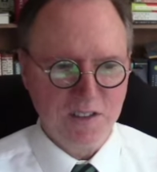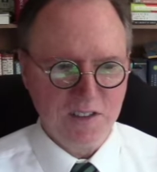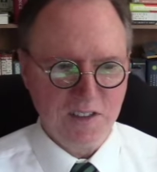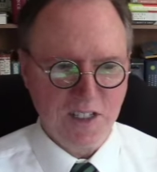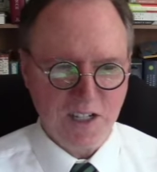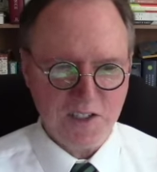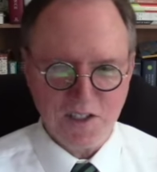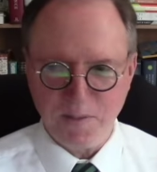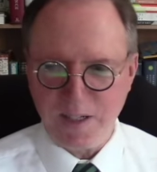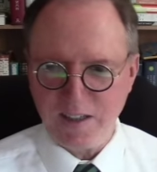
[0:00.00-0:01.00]

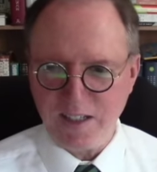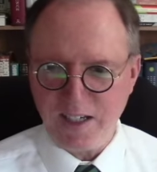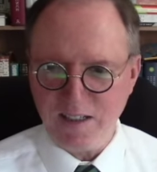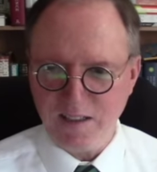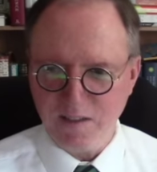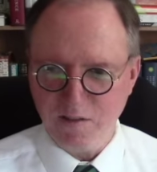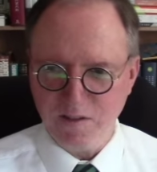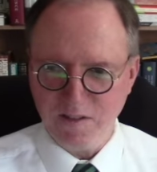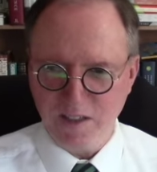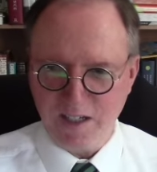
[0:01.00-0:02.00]
deductions about that.
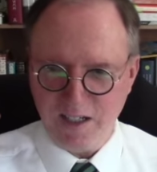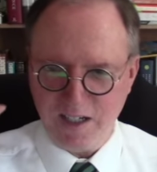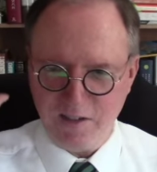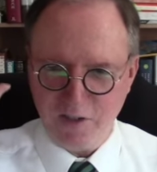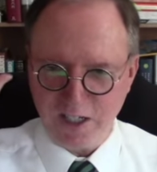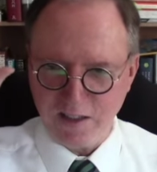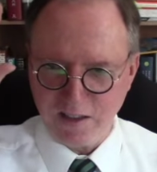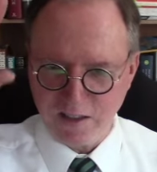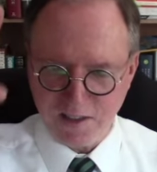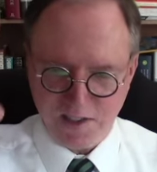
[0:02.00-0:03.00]
I, I
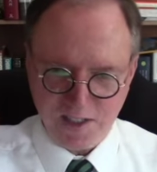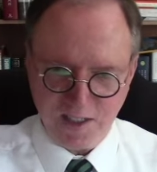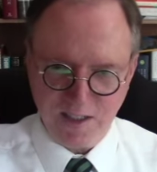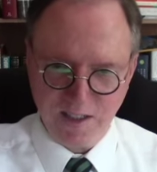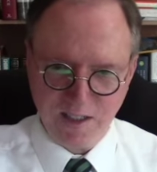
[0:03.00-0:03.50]
regularly see